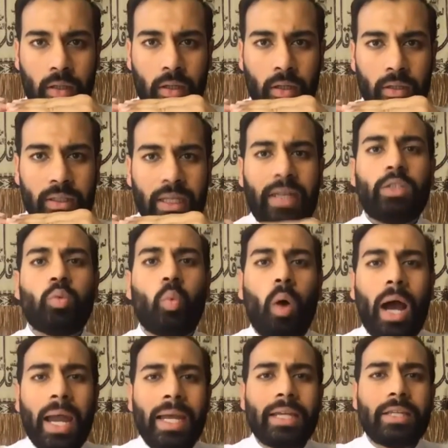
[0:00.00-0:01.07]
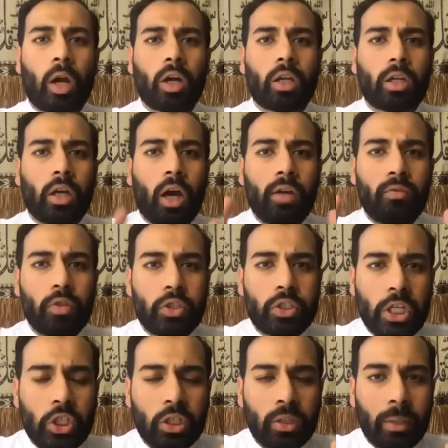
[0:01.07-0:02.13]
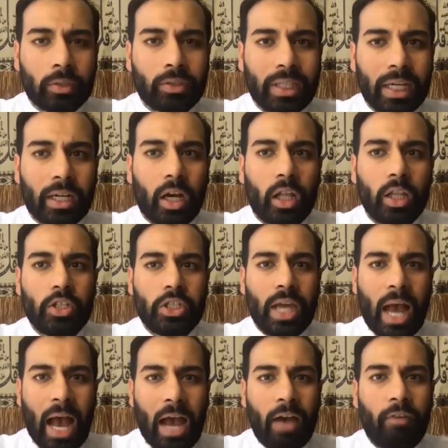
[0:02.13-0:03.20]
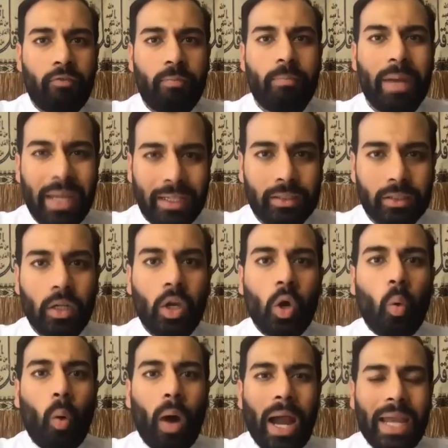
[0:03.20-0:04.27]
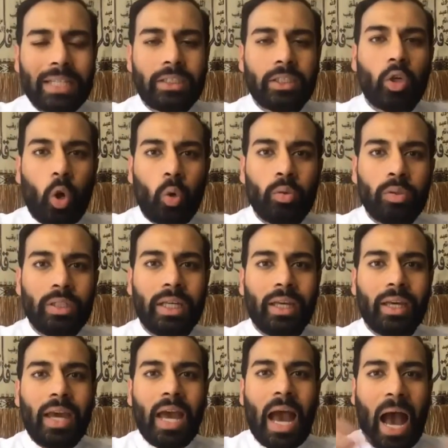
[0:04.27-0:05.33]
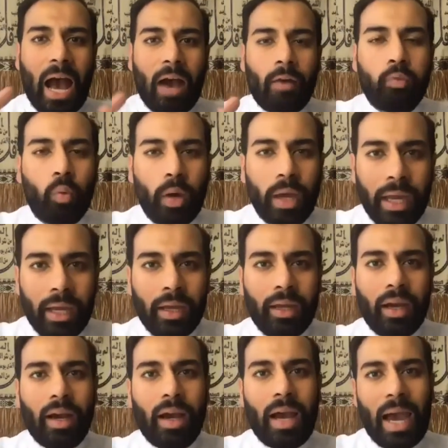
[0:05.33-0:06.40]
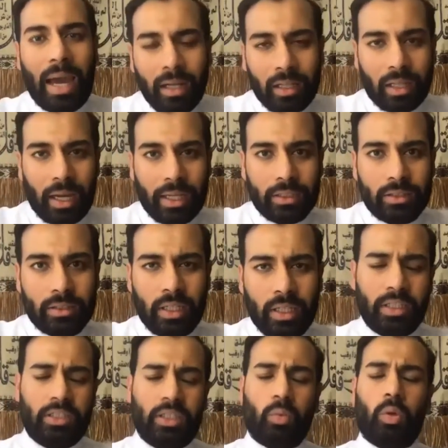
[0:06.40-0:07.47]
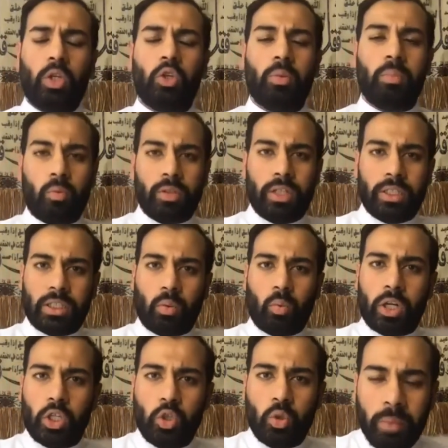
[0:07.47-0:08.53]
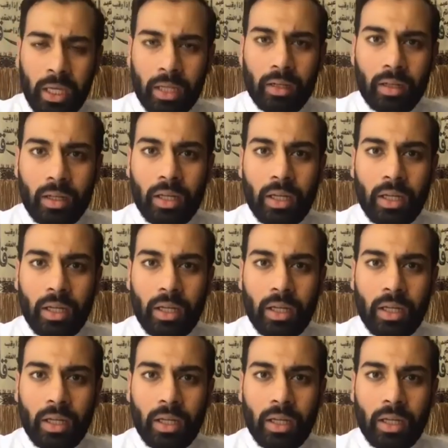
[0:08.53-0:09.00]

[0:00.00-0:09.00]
That is, why is our conversation about psychology half-baked? Why is it only halfway analyzed? And they said, what do you mean?